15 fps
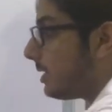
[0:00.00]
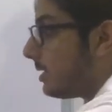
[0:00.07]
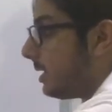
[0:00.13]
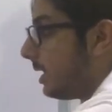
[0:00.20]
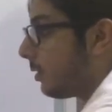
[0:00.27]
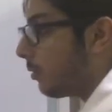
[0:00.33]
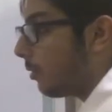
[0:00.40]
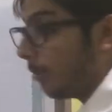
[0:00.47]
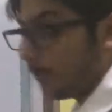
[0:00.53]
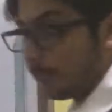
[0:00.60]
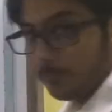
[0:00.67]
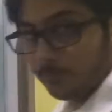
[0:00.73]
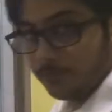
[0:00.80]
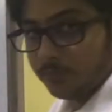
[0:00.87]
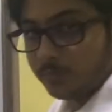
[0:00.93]
0.
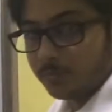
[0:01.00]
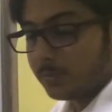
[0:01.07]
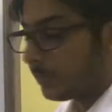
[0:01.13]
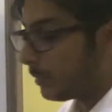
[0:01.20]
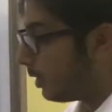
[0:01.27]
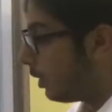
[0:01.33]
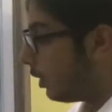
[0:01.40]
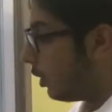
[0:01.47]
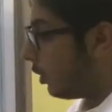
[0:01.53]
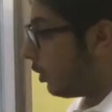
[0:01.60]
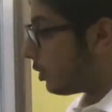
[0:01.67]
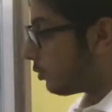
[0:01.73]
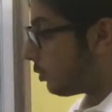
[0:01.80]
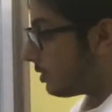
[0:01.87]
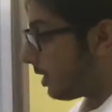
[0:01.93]

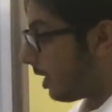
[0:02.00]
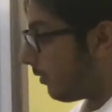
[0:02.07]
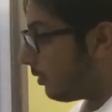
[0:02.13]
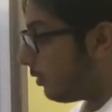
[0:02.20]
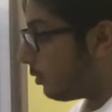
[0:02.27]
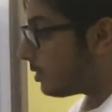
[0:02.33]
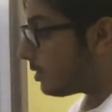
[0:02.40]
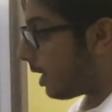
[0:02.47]
So what you have to do is